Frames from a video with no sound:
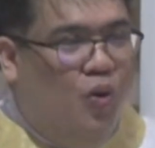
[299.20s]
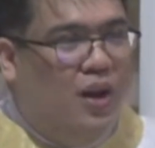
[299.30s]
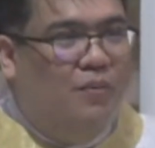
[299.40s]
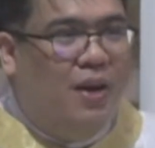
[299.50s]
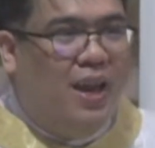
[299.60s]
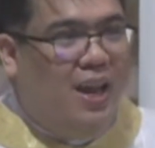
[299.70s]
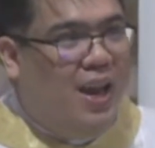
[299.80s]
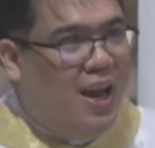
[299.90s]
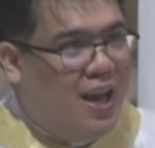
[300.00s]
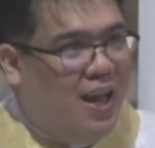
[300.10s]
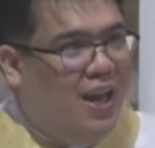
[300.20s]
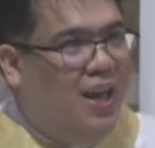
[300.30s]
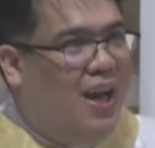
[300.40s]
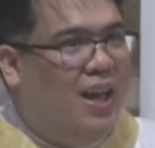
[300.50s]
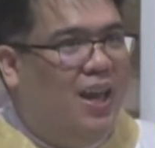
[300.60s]
Kung ang
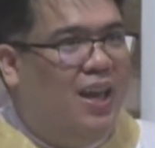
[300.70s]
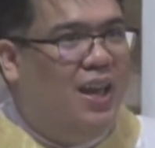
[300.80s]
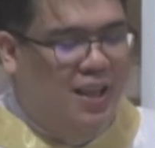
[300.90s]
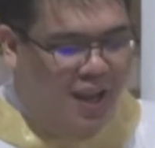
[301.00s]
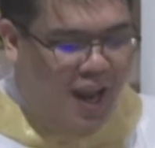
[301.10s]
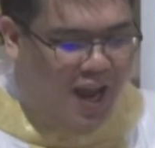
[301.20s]
maingay ay